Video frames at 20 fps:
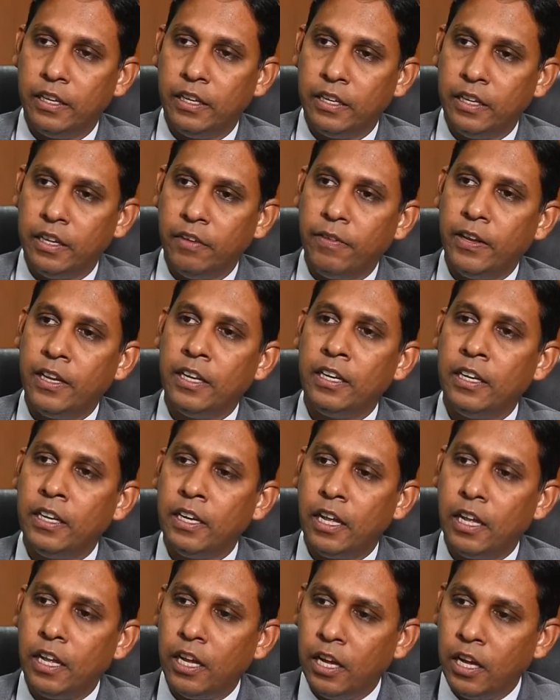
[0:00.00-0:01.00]
give
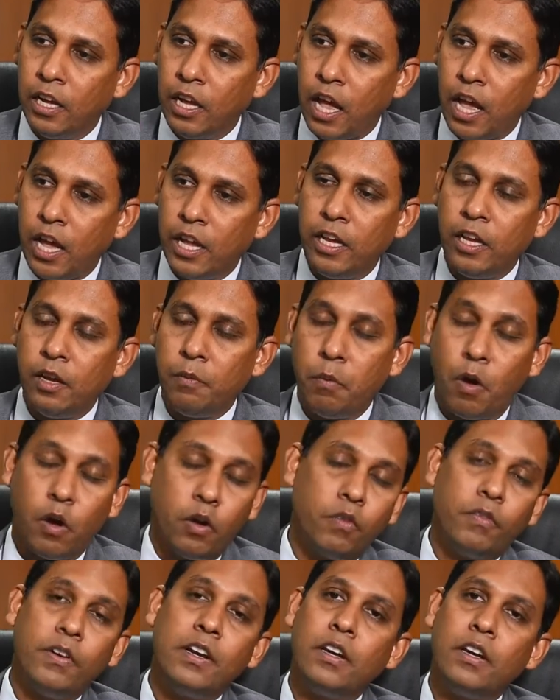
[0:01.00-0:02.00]
in a higher
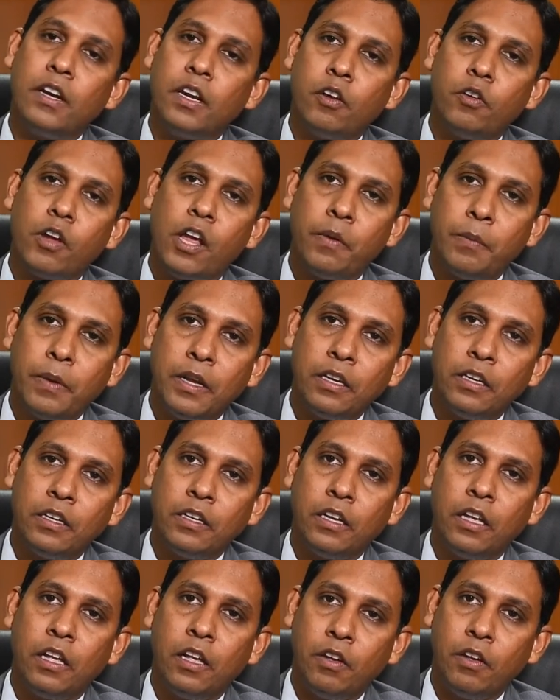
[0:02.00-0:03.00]
borrowing
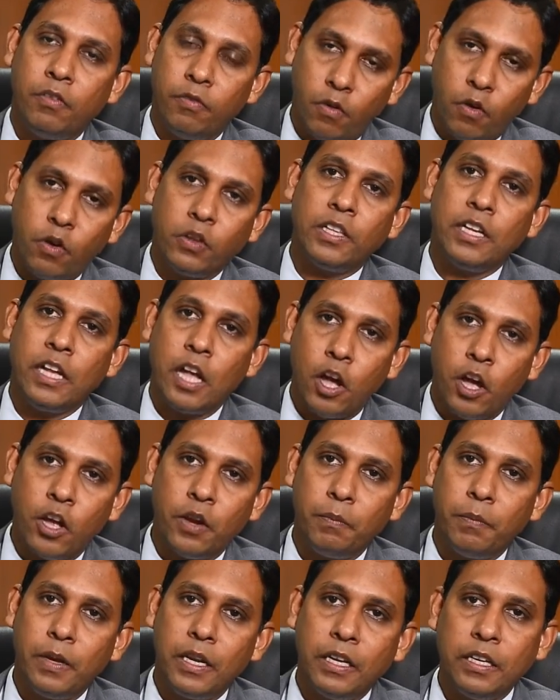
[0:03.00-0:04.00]
requirement for the
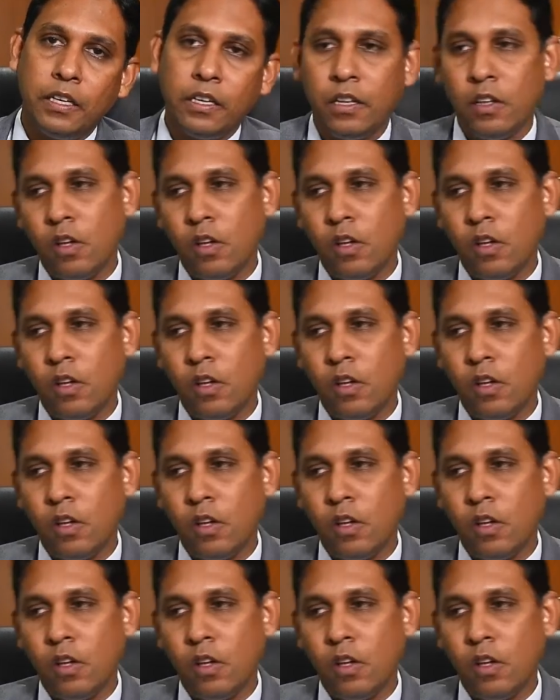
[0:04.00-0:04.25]
government.